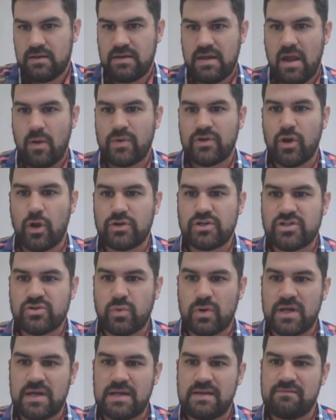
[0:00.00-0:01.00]
Now, we don't just
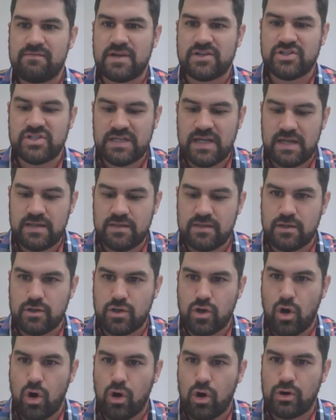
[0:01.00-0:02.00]
want to investigate the
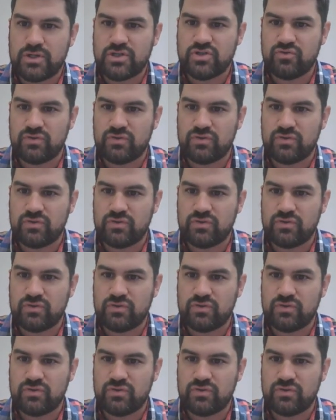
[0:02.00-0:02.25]
cos